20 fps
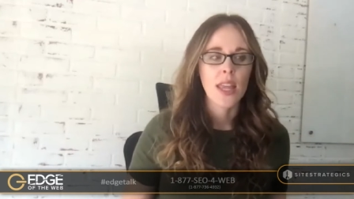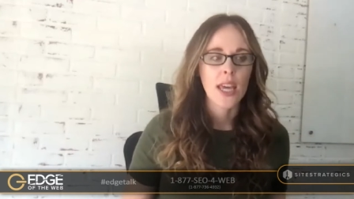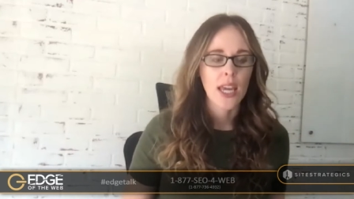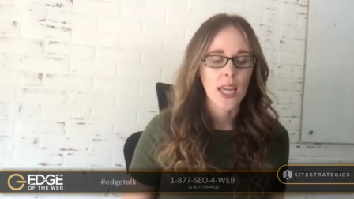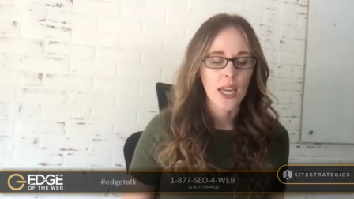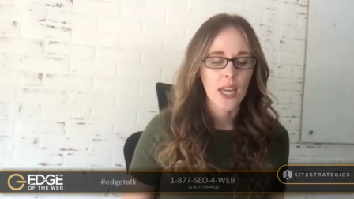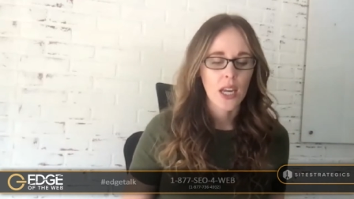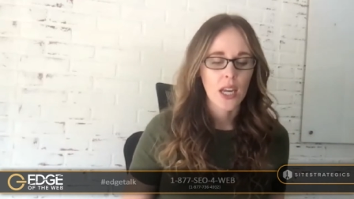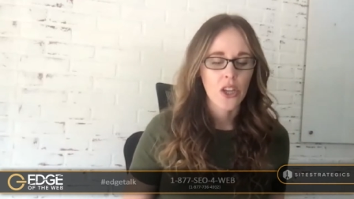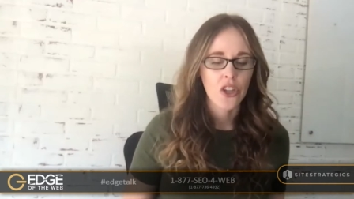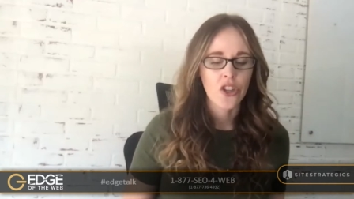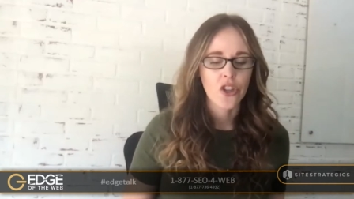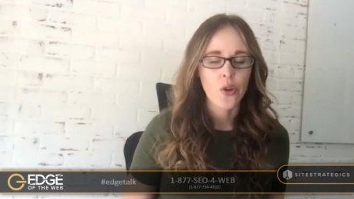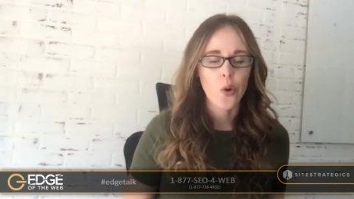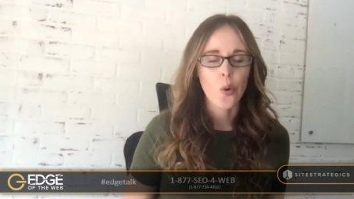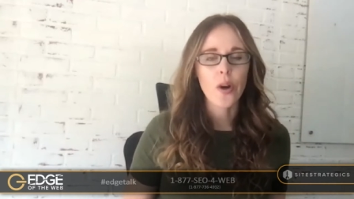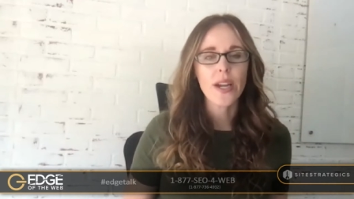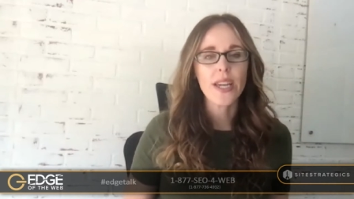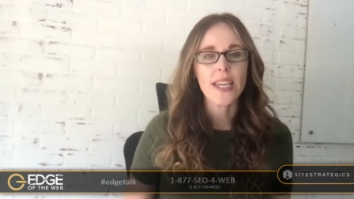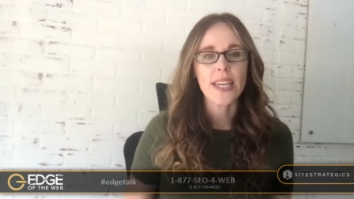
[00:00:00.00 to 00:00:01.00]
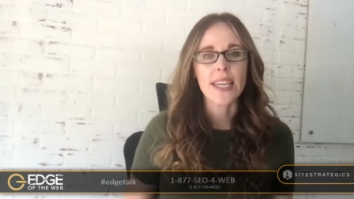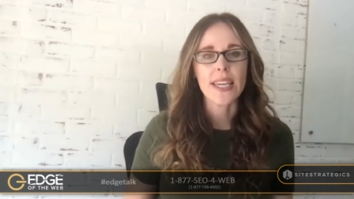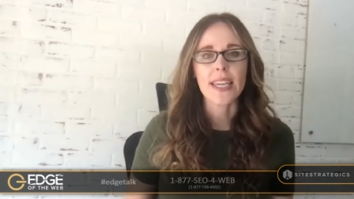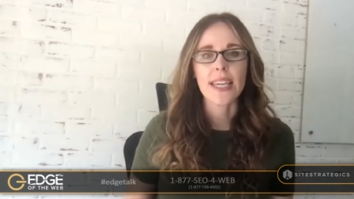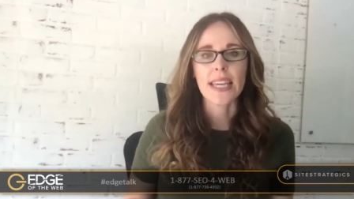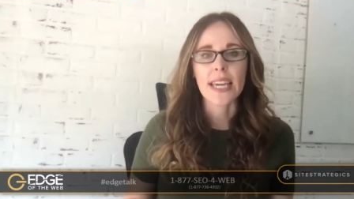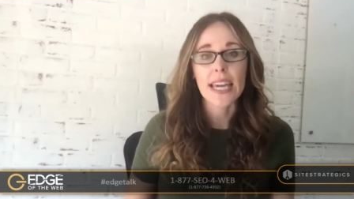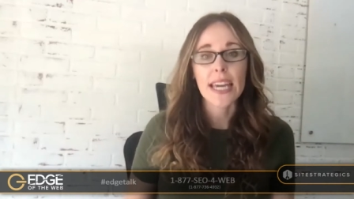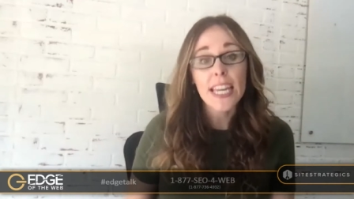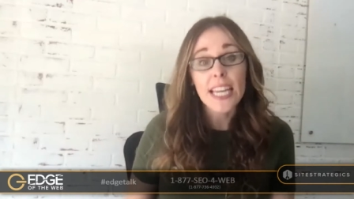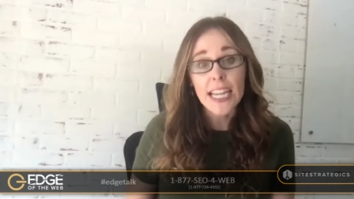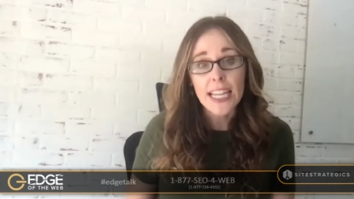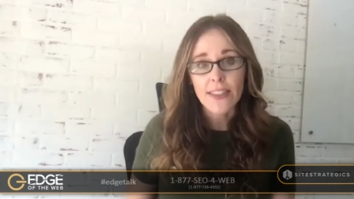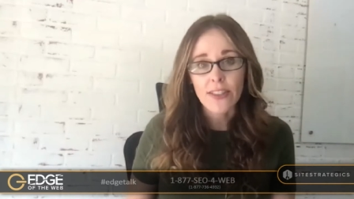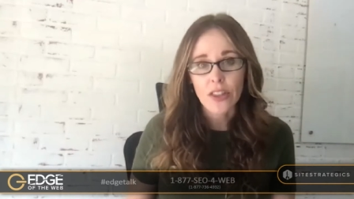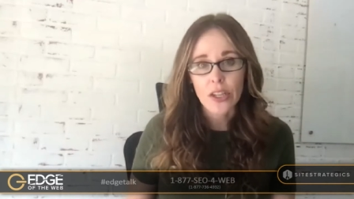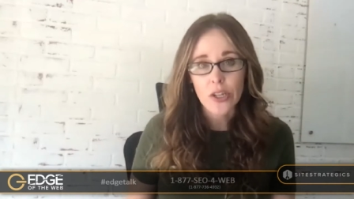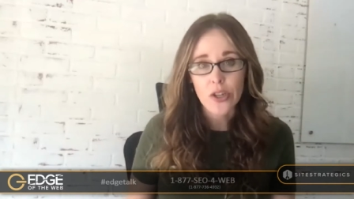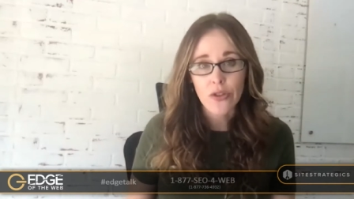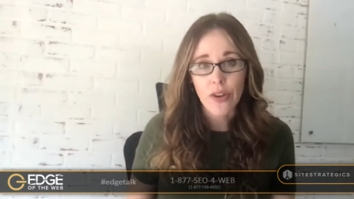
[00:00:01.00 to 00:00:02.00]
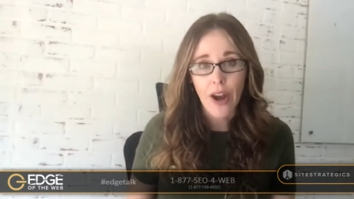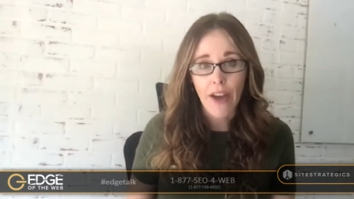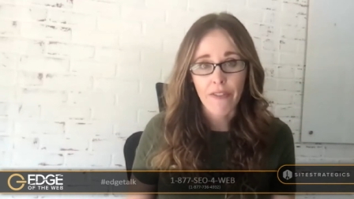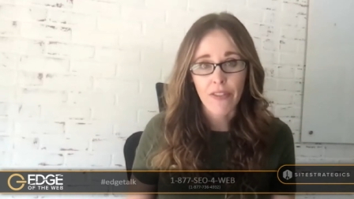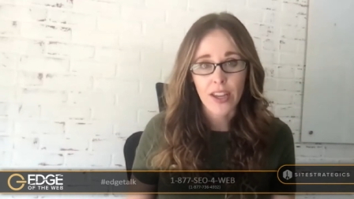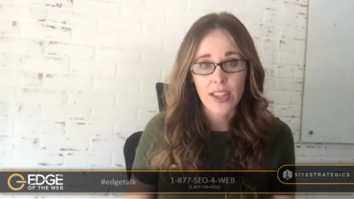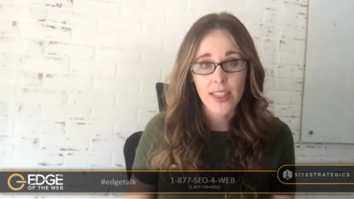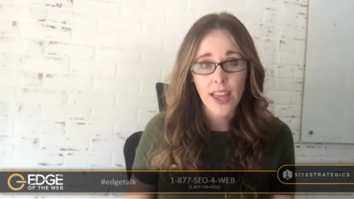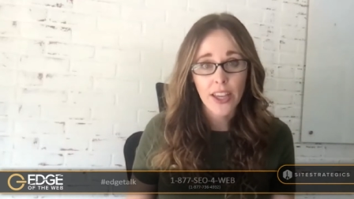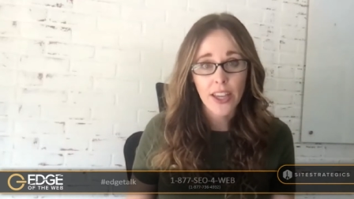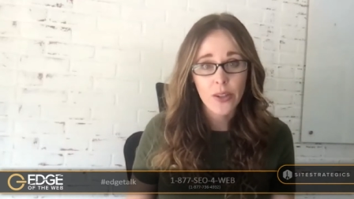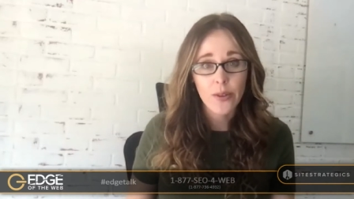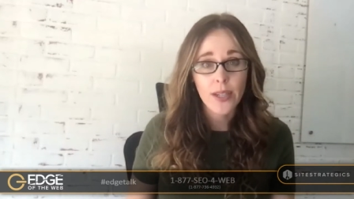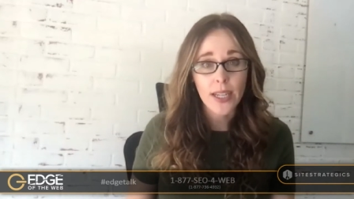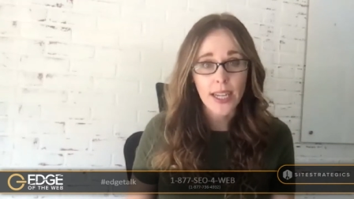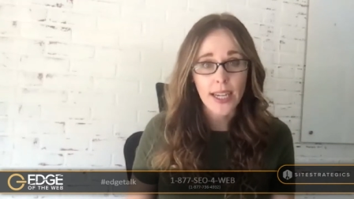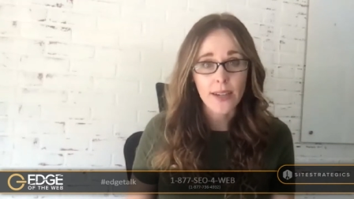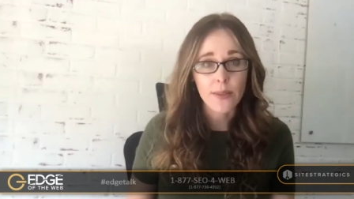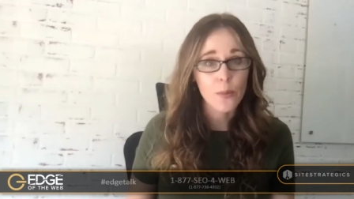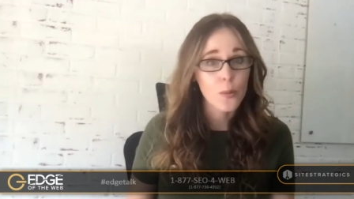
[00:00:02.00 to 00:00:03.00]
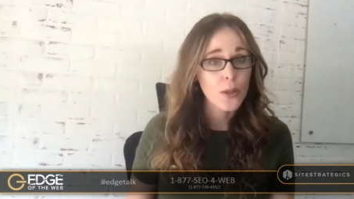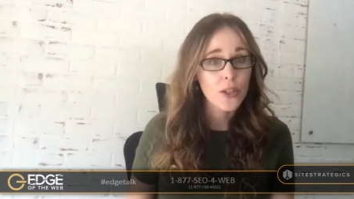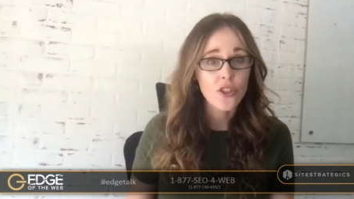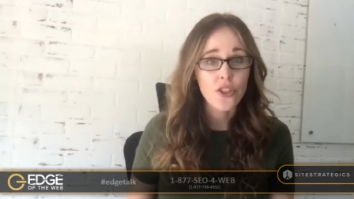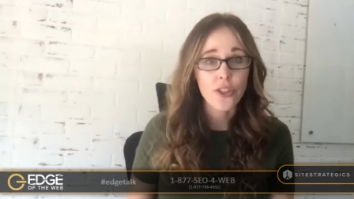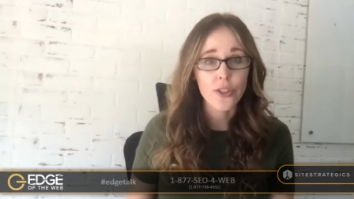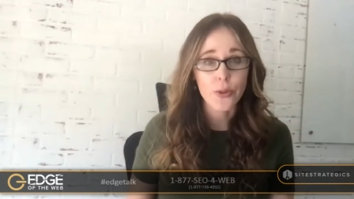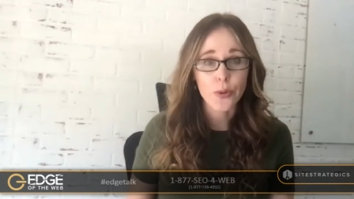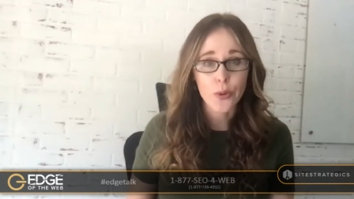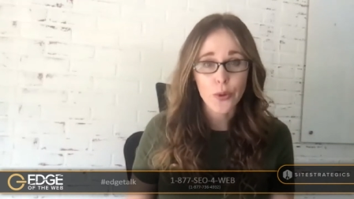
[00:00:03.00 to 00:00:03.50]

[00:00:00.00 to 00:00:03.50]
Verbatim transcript: then you're getting the traffic that you need, which